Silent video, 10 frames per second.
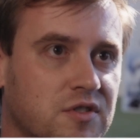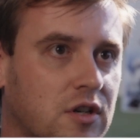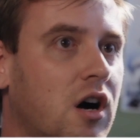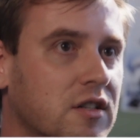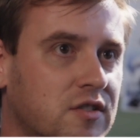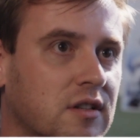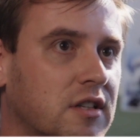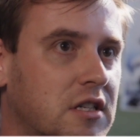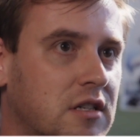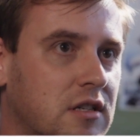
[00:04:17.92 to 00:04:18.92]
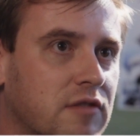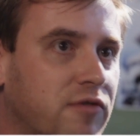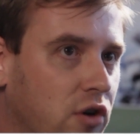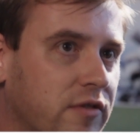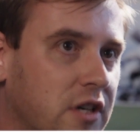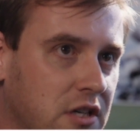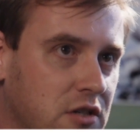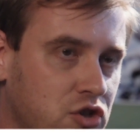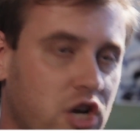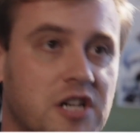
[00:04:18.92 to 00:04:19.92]
a constantly evolving
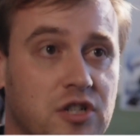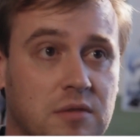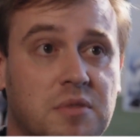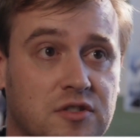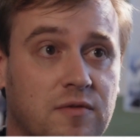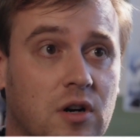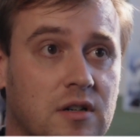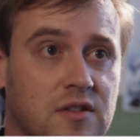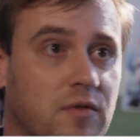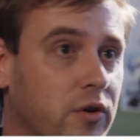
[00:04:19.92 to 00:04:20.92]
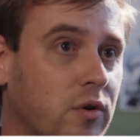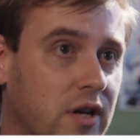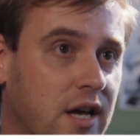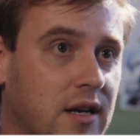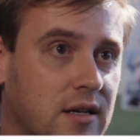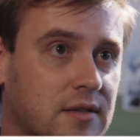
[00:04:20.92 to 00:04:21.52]
and changing piece of art. It's very organic.